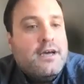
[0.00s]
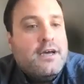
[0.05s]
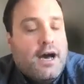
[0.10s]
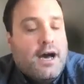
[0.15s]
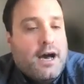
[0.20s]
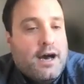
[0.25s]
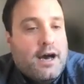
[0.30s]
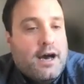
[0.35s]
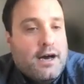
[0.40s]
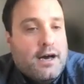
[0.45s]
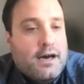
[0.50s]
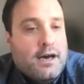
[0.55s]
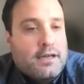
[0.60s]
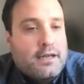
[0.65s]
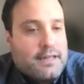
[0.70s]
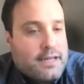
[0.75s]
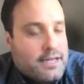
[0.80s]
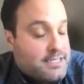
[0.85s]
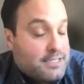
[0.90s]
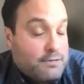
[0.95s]

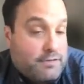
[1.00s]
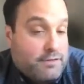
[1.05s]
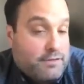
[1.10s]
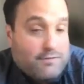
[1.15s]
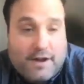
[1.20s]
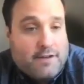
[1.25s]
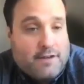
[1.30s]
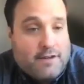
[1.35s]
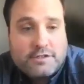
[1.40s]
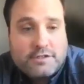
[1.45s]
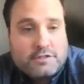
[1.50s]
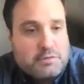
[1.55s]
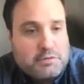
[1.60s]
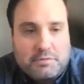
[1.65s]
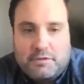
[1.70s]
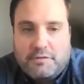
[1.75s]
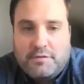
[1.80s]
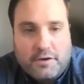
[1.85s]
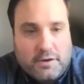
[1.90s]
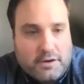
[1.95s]
And like I said, we have 500
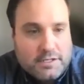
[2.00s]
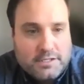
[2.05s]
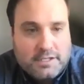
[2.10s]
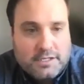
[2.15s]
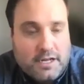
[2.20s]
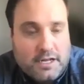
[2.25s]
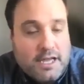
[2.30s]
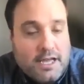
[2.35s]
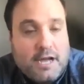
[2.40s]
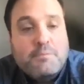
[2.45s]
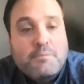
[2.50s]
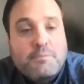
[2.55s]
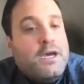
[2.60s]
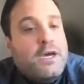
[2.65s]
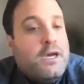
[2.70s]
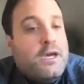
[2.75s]
people focused on that.